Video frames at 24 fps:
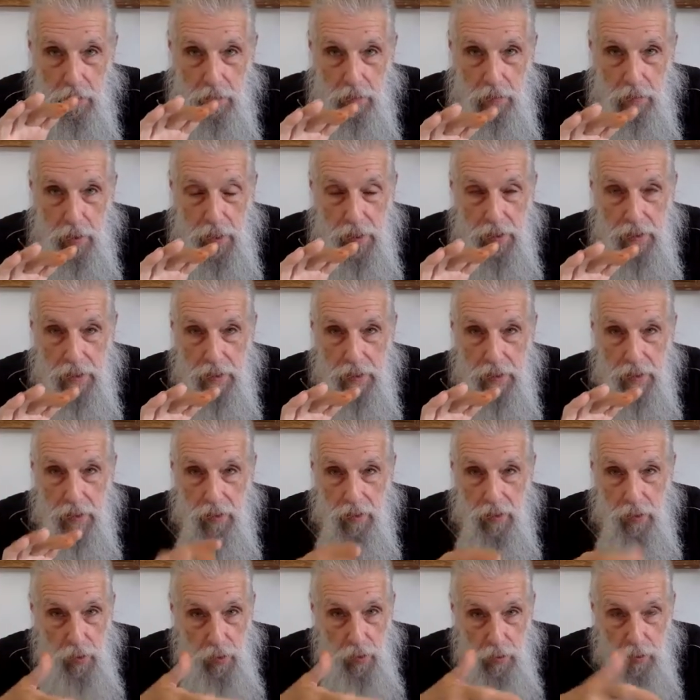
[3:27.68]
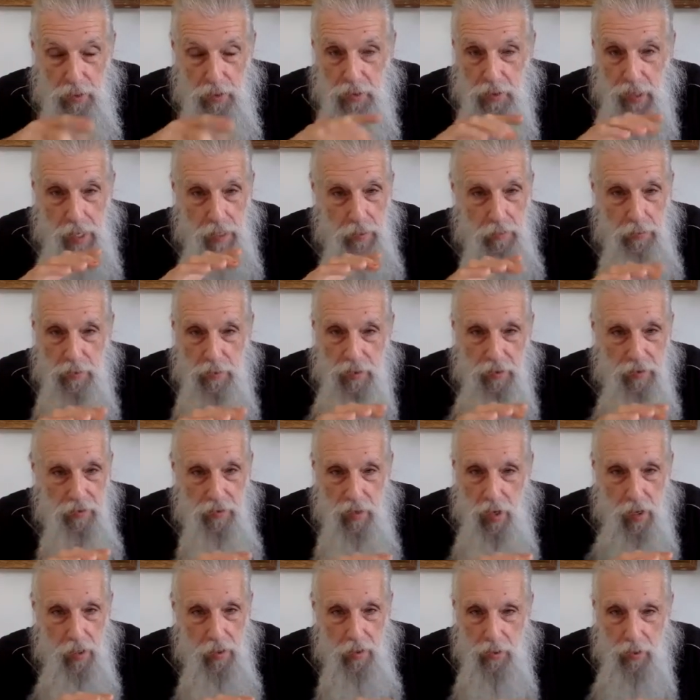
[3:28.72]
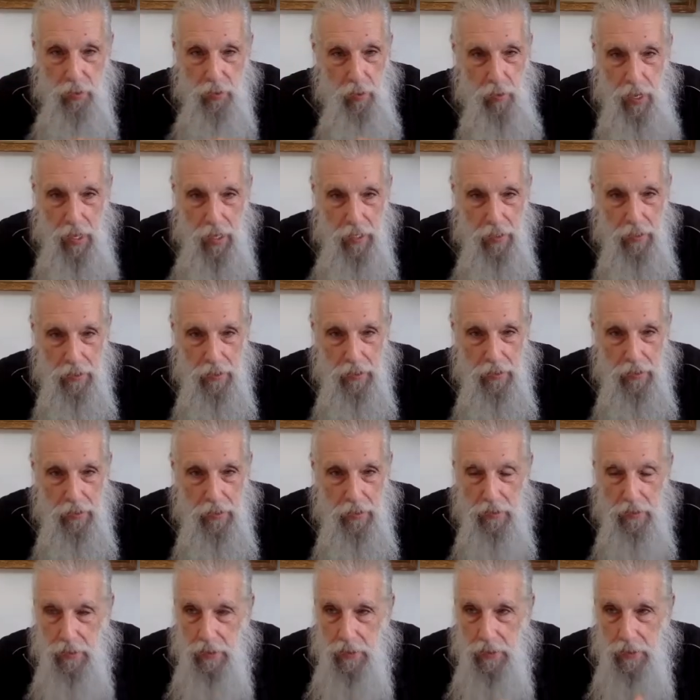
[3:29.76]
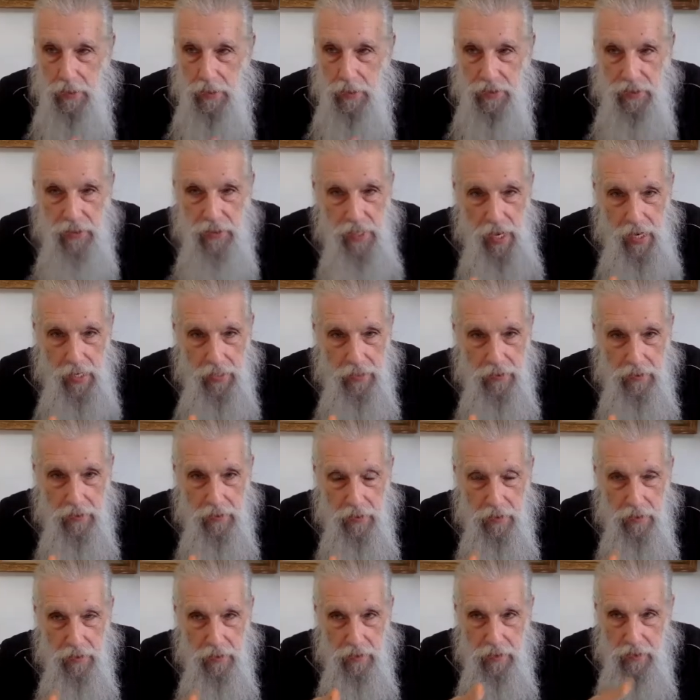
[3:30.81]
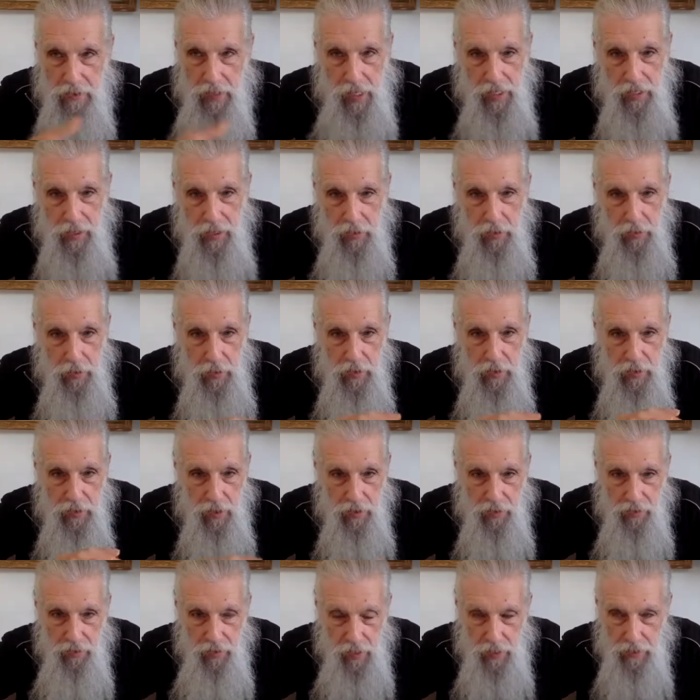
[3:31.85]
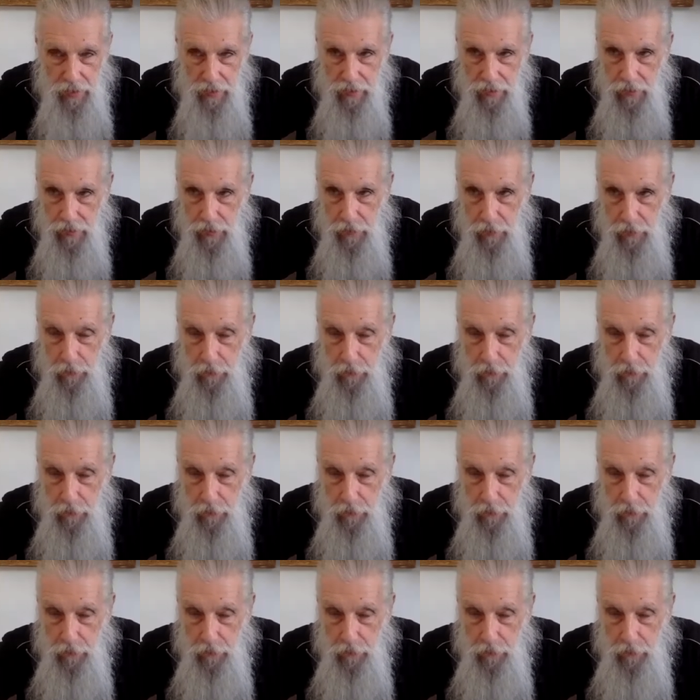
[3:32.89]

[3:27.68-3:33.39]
But those types of non-duality is not Shankara's Advaita.